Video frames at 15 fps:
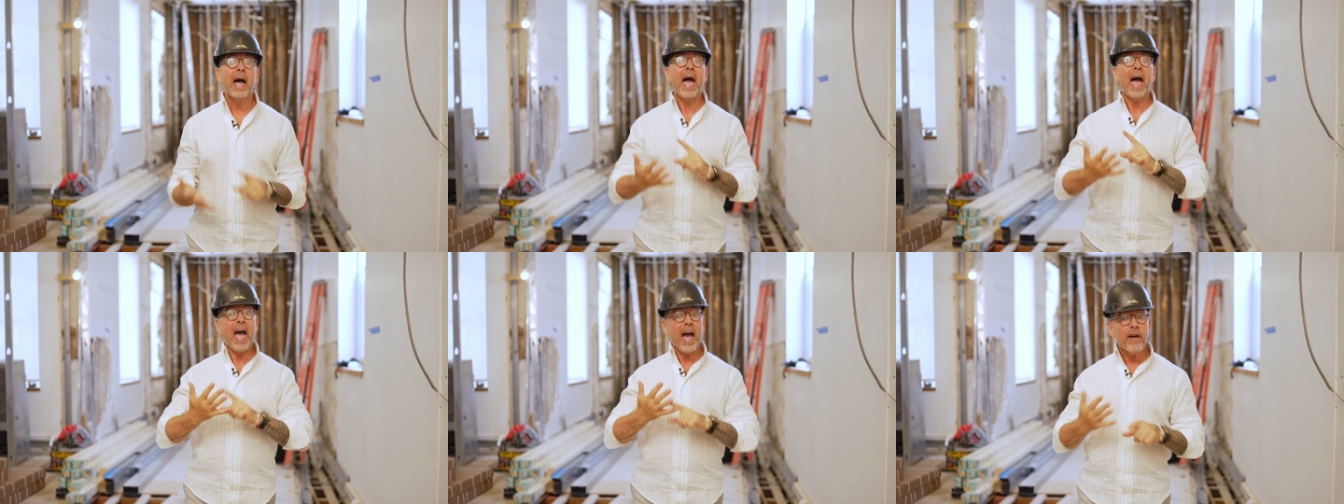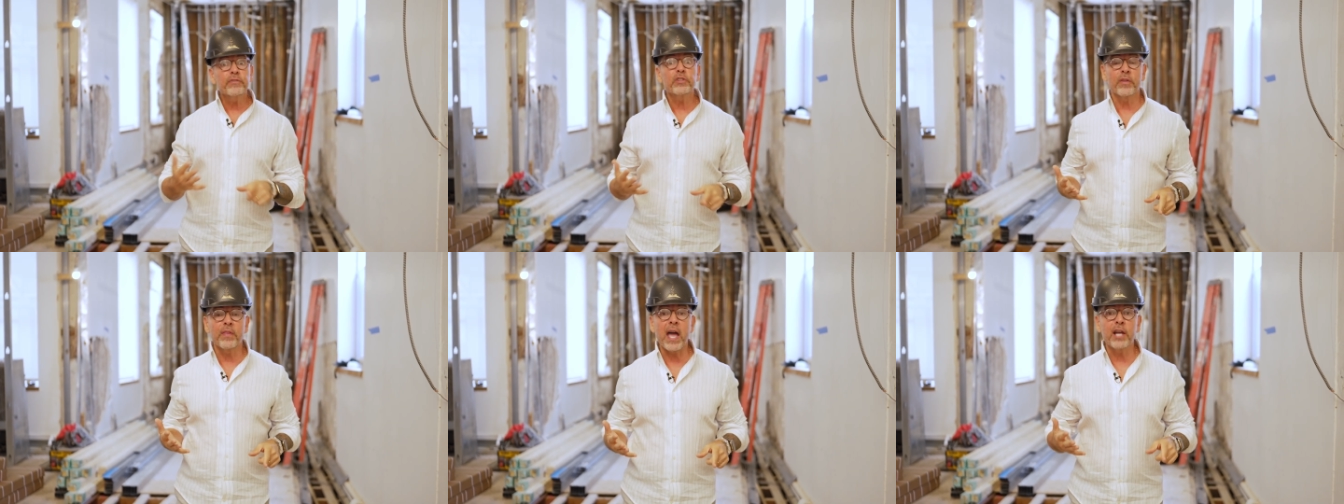
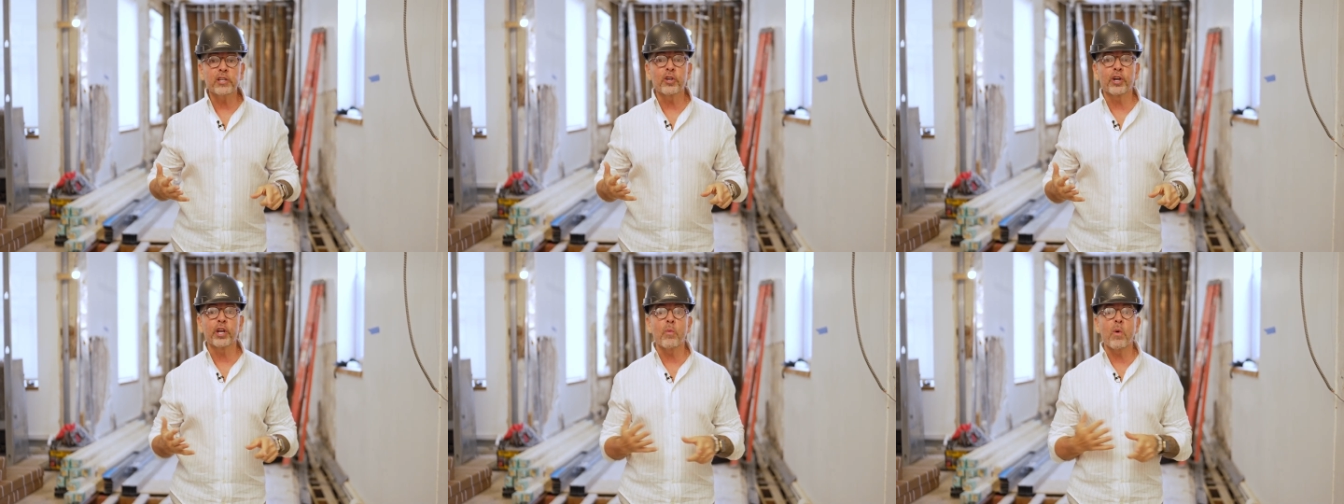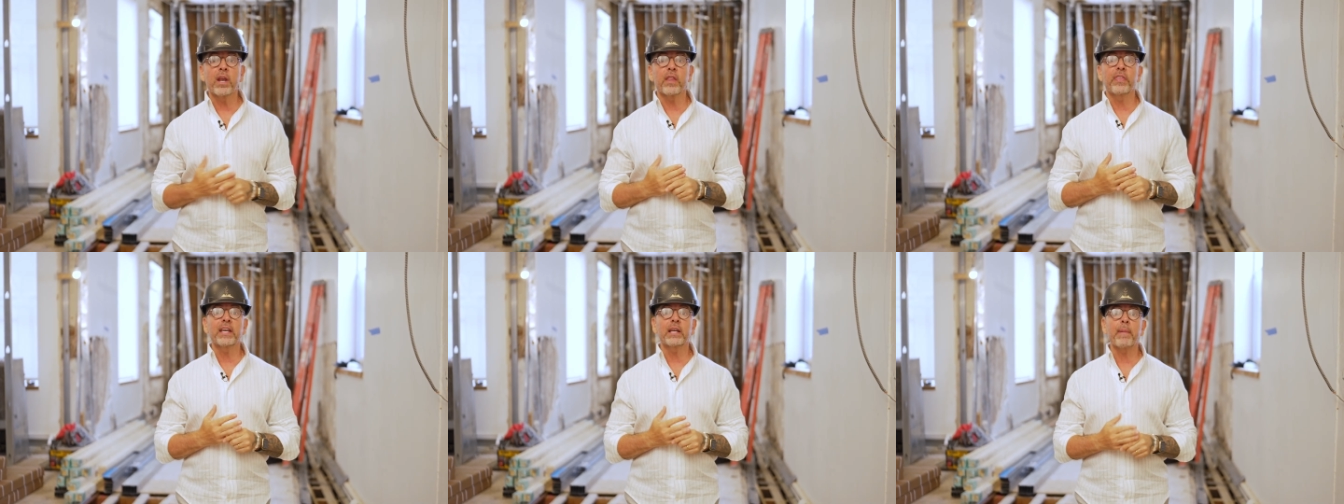After that, you're going to want to
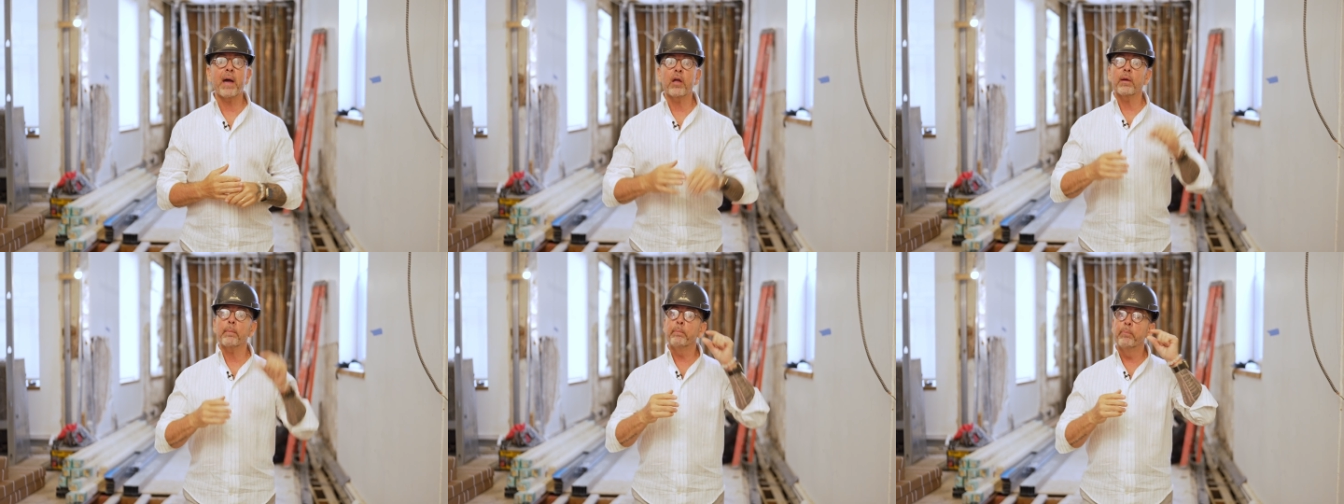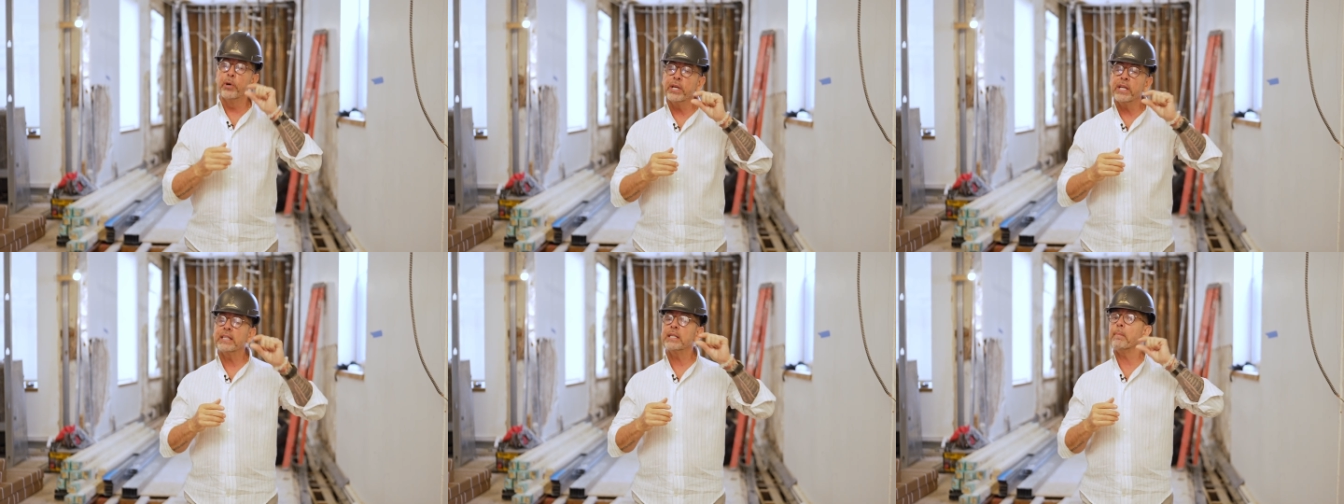think about
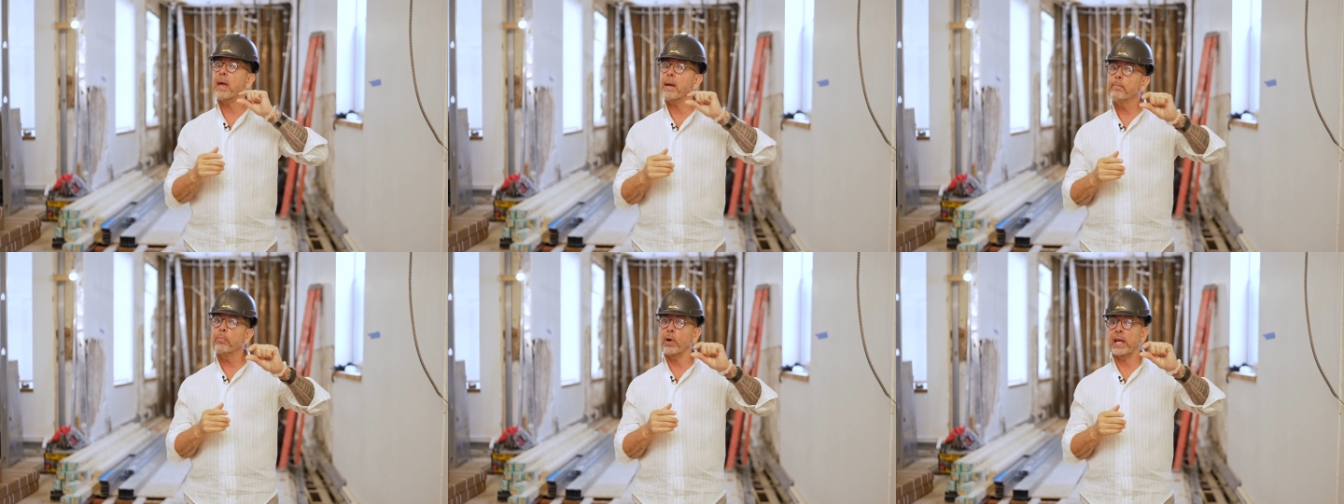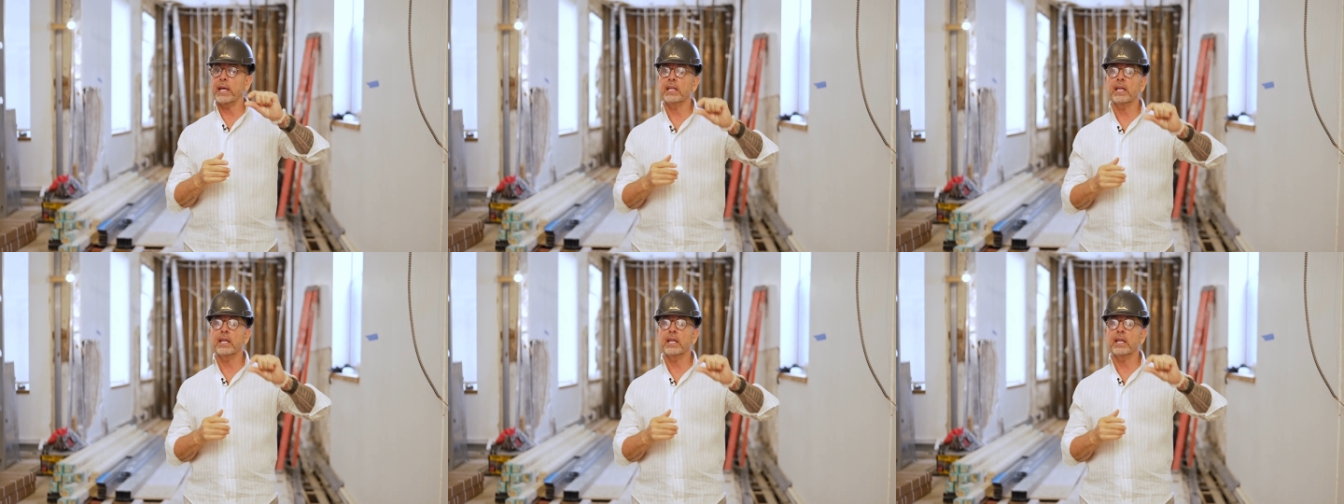putting the membrane.